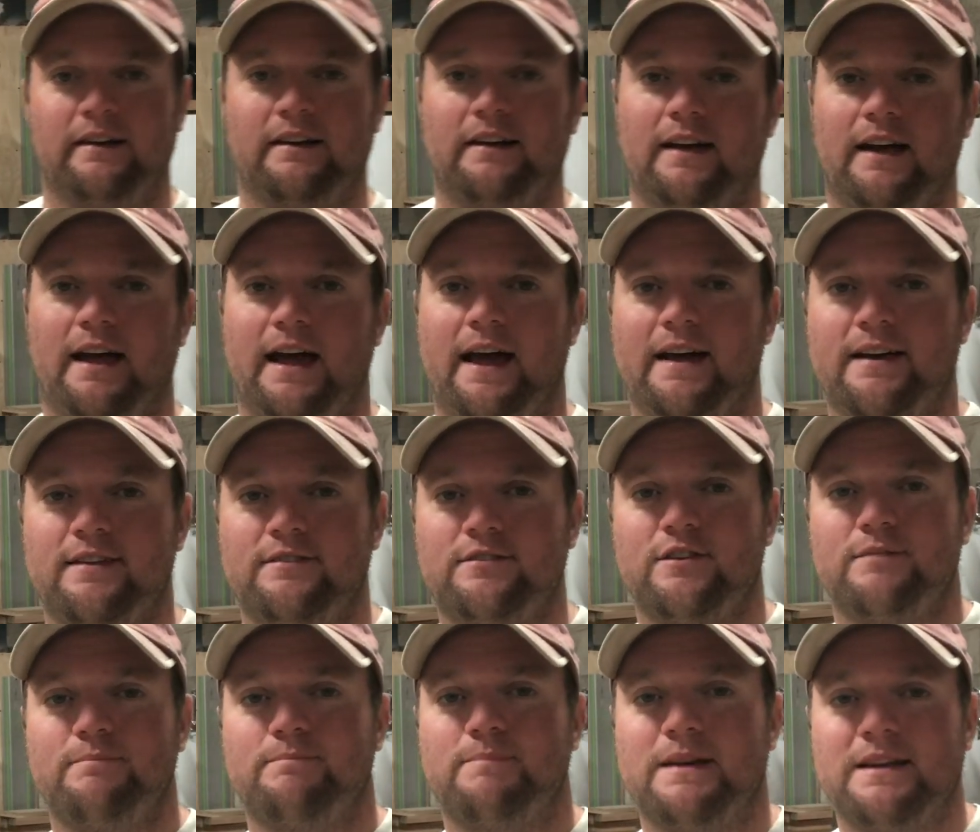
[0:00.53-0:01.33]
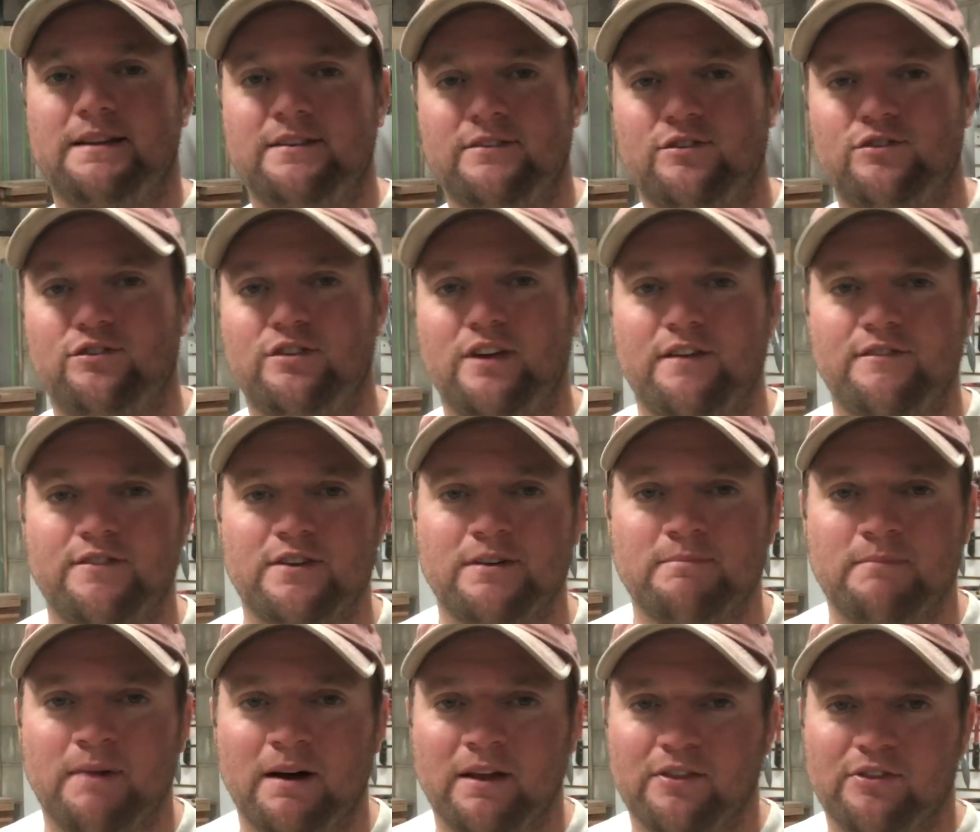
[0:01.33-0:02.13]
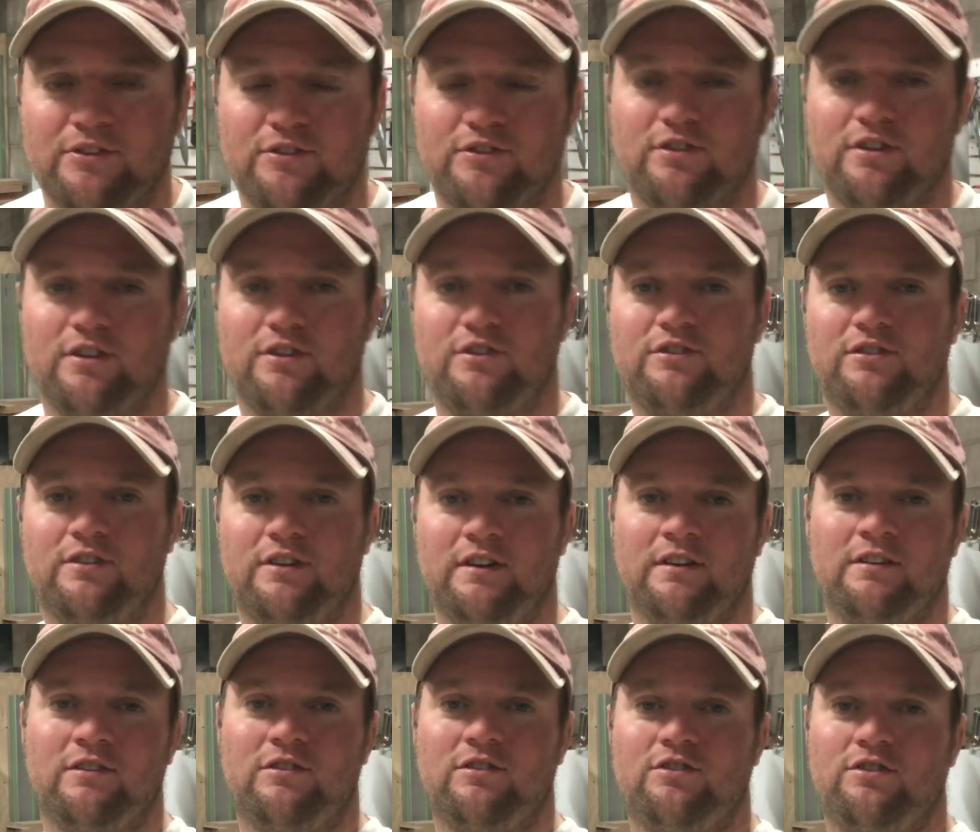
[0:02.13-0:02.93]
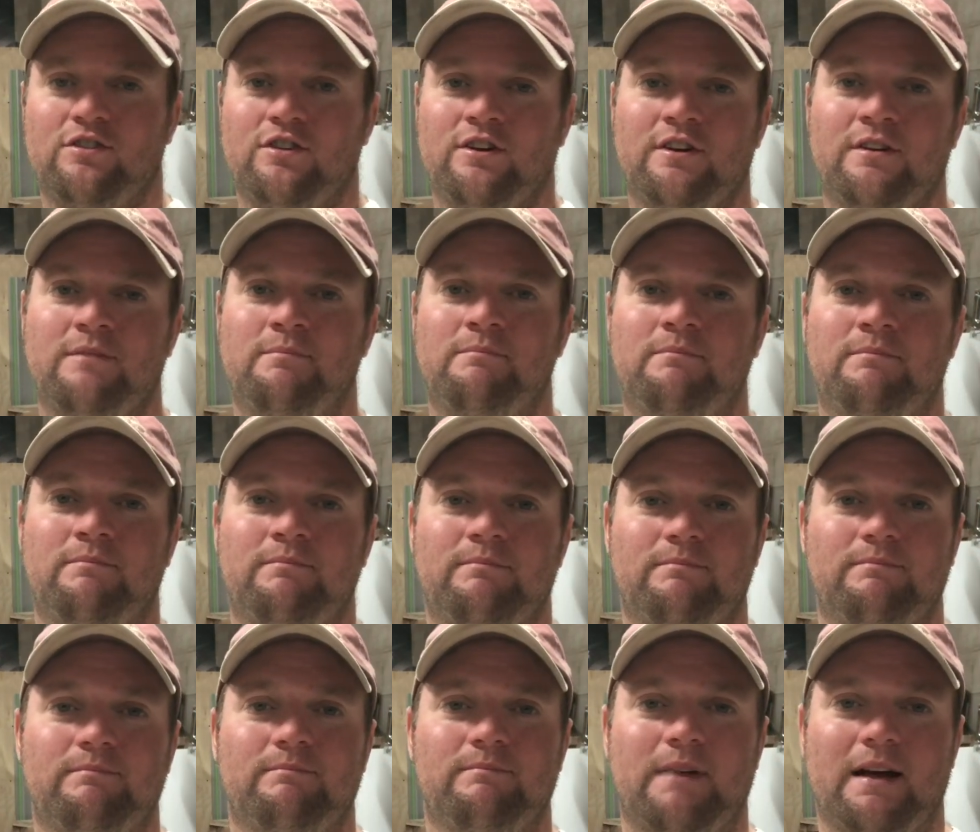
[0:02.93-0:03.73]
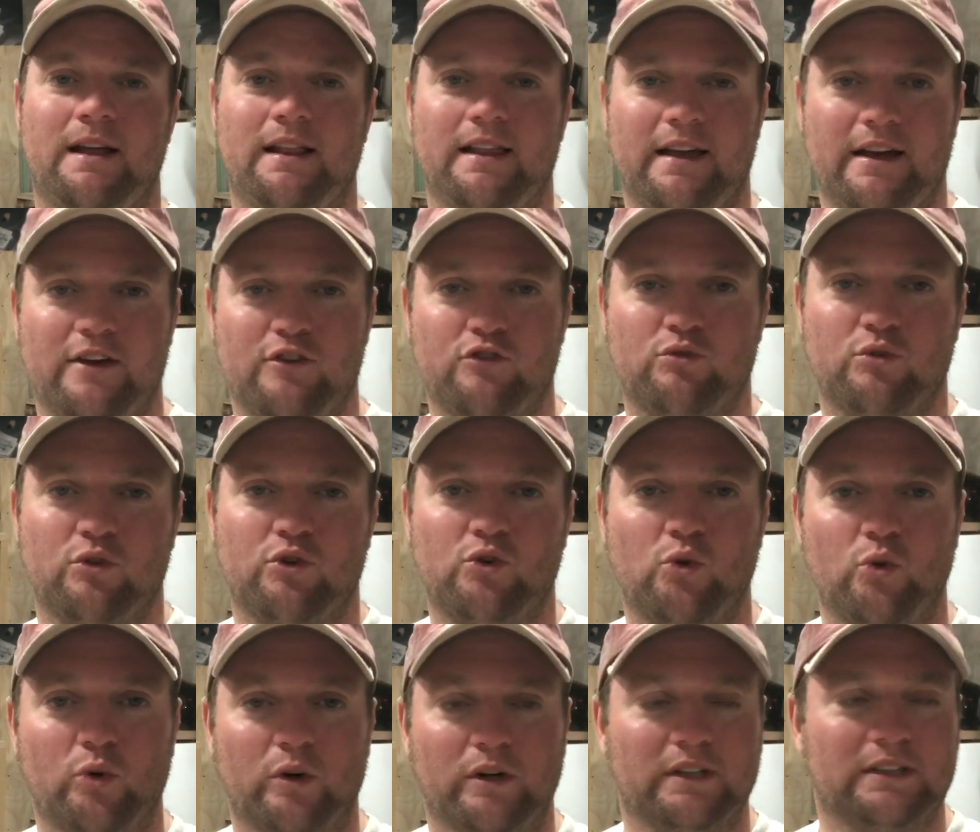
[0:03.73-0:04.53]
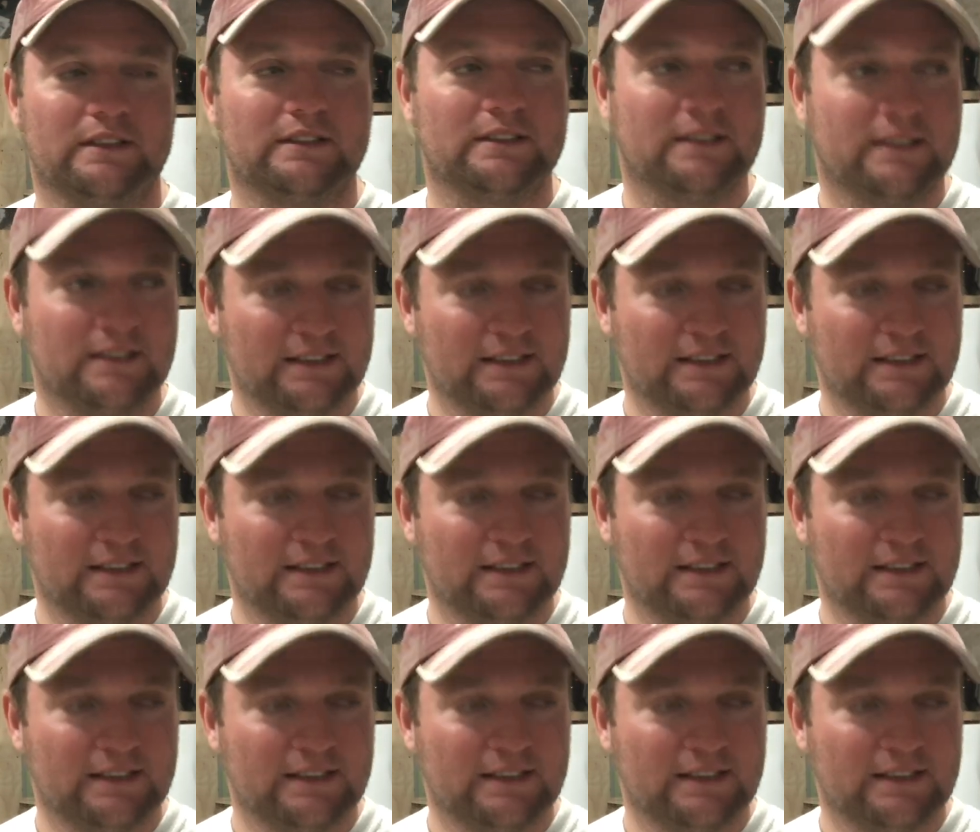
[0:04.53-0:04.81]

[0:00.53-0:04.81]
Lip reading: Has it been 7 months since my last recording?